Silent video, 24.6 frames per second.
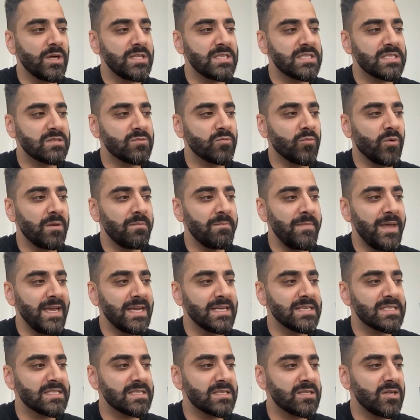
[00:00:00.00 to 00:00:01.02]
what
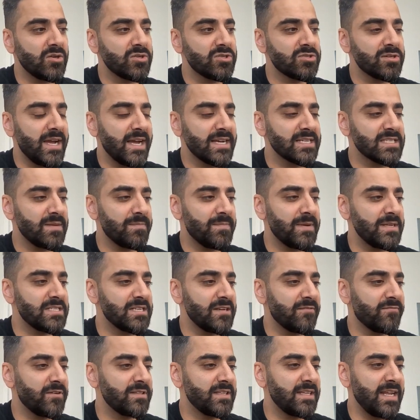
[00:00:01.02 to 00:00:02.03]
makes Notetracks a
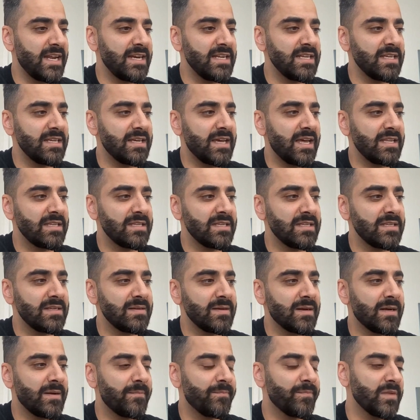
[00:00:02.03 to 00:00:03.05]
bit different than any
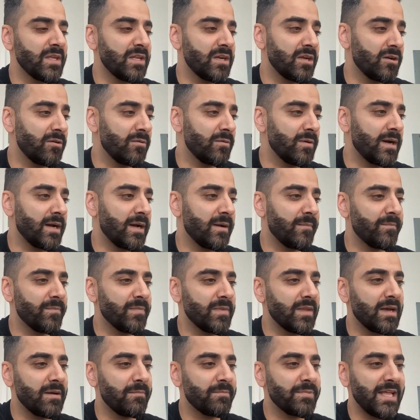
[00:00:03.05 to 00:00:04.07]

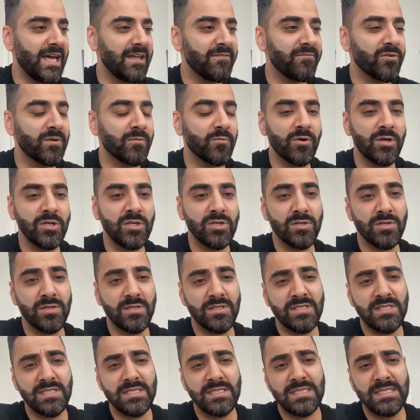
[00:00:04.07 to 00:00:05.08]
a platform where you
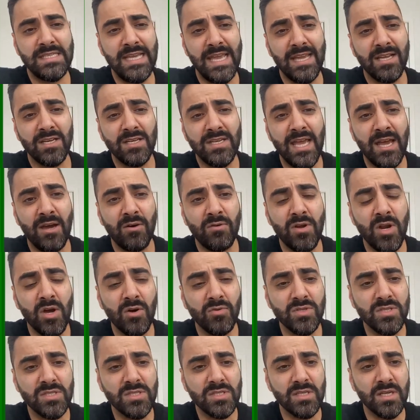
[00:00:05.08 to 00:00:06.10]
could take down
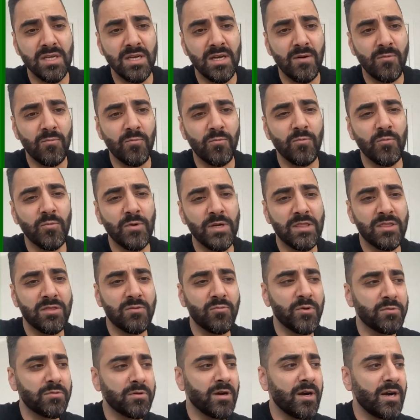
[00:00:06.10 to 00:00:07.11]
notes
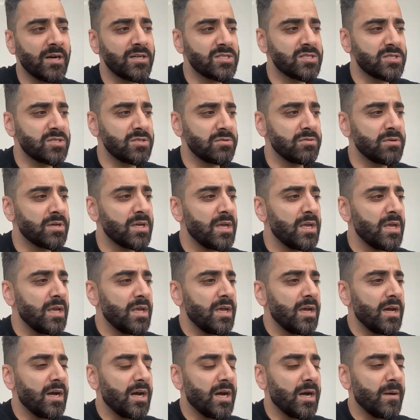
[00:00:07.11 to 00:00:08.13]
with regards to
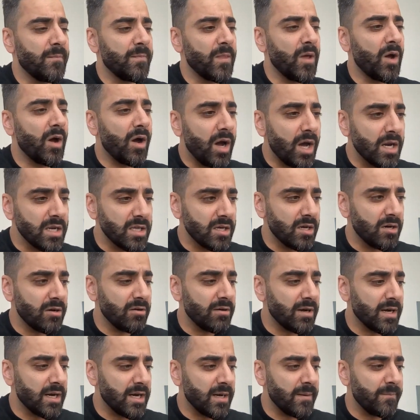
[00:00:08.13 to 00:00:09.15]

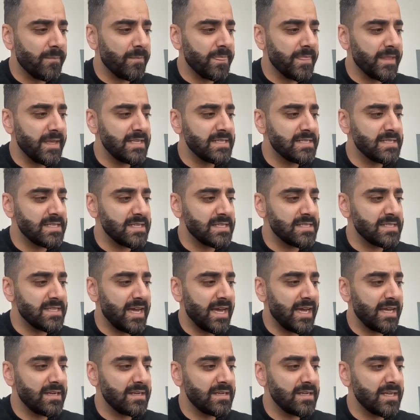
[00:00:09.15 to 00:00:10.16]
audio
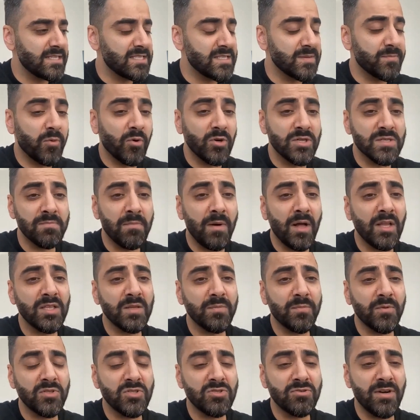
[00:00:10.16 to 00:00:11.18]
is that it supports
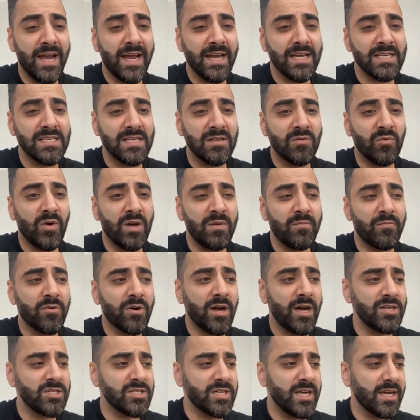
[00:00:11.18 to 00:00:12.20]
multiple tracks in one
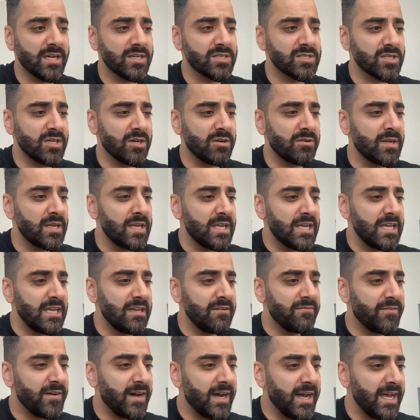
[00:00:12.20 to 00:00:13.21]
project. So
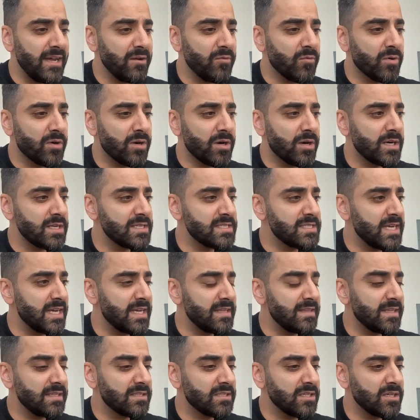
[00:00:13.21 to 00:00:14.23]
if I were to
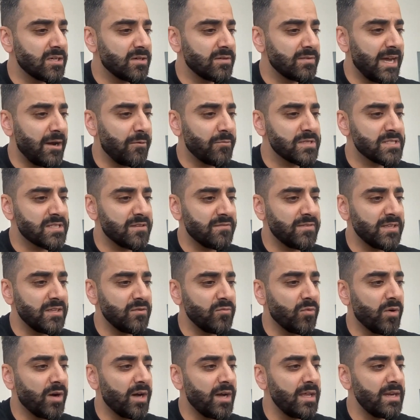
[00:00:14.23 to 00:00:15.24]
say that that was the
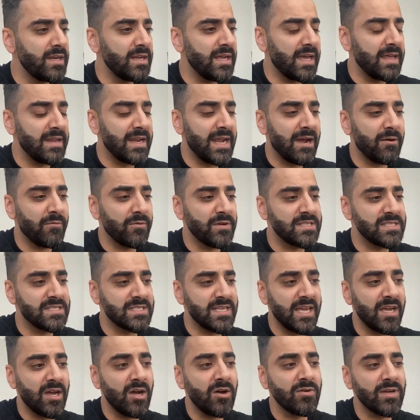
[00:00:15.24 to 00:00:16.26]
V1, and I
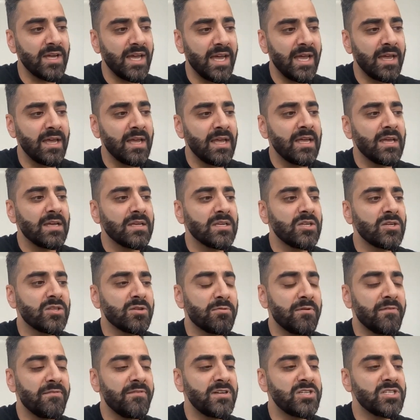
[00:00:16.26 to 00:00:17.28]
would say, okay,
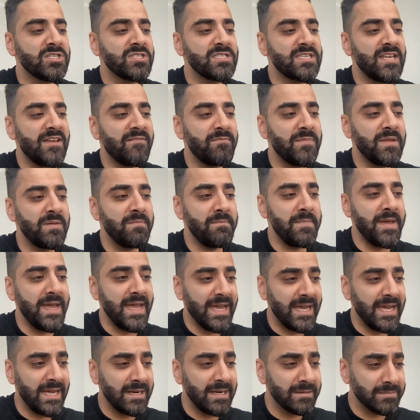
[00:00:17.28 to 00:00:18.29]
the revisions have been
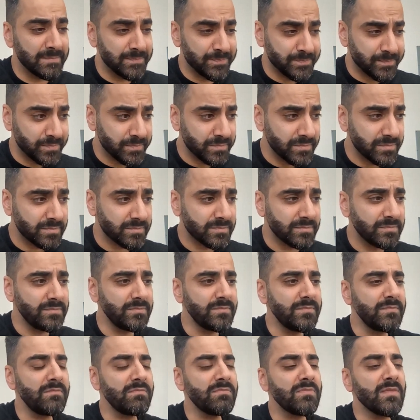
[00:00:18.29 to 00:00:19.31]
made.
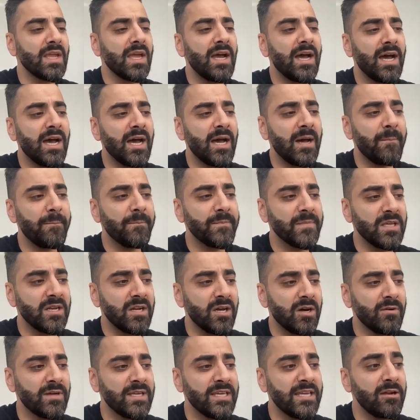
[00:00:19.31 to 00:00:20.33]

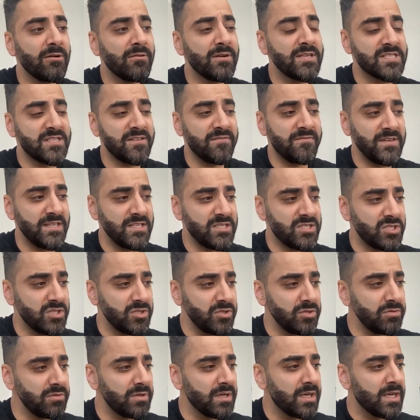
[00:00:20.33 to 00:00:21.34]
Here is the
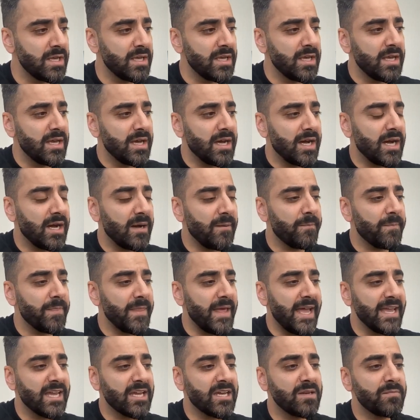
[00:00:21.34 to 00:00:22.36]
V2.
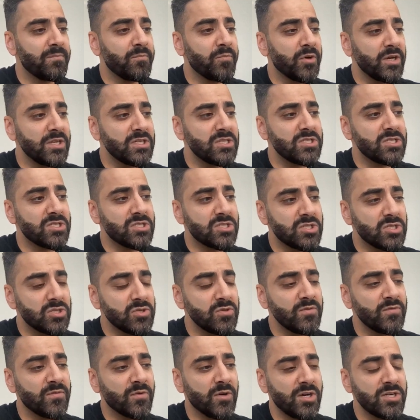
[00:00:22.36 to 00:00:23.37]
I could put
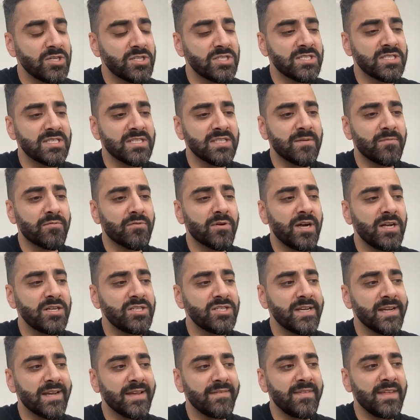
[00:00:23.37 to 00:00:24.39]
two versions in the
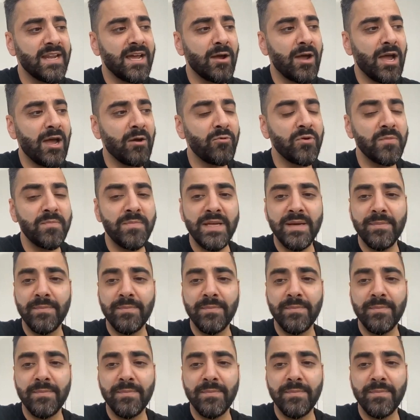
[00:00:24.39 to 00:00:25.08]
project, and then I would be